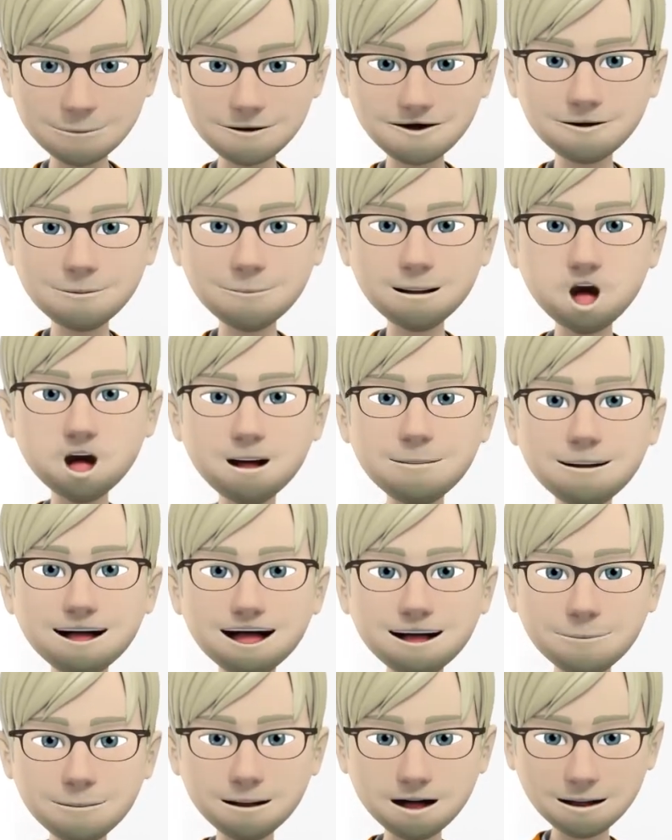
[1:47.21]
that
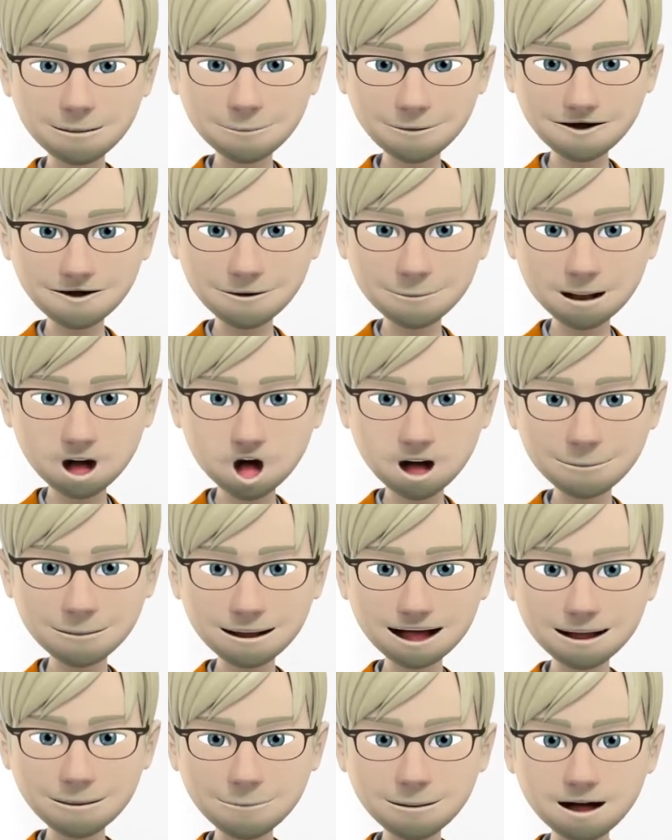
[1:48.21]
rotates when driven by
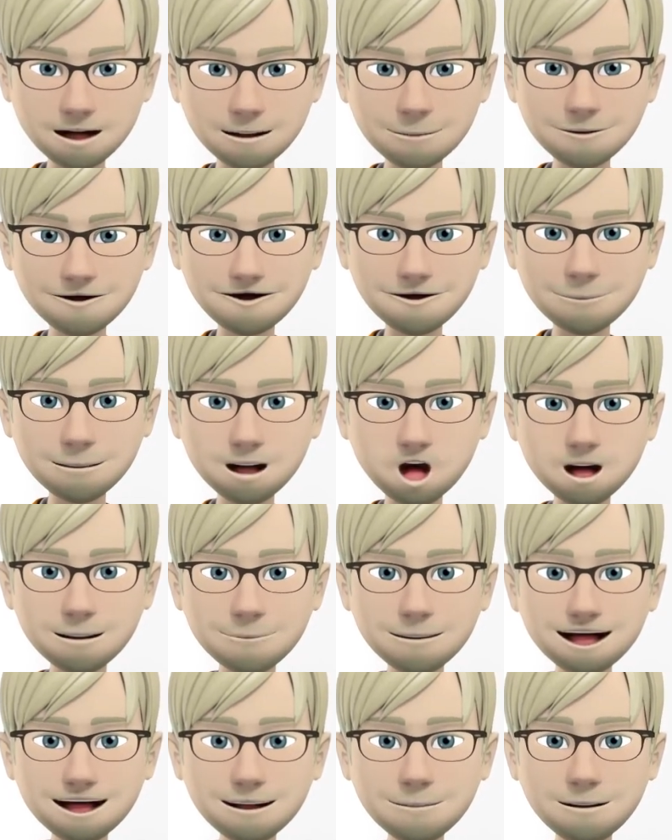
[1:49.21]
the force of the
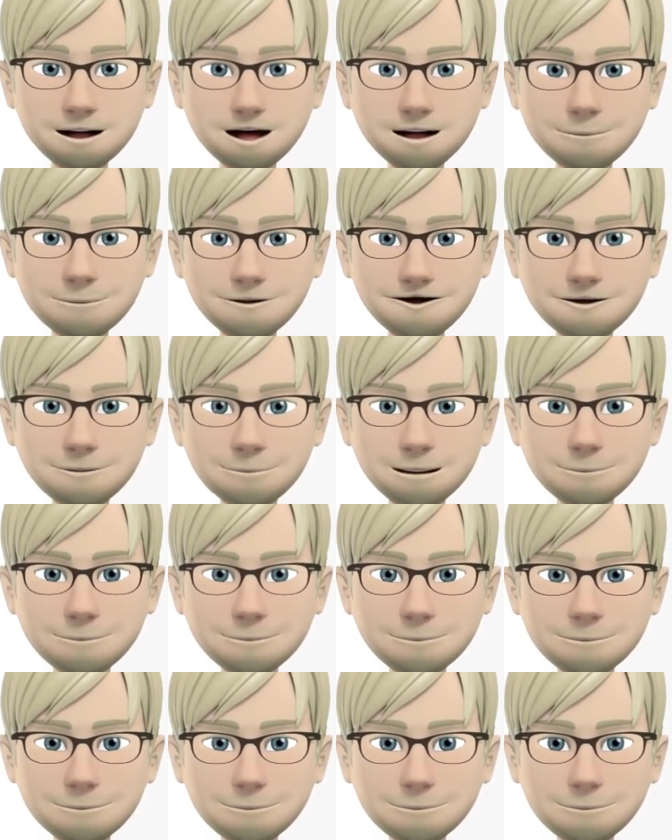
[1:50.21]
combustion engine.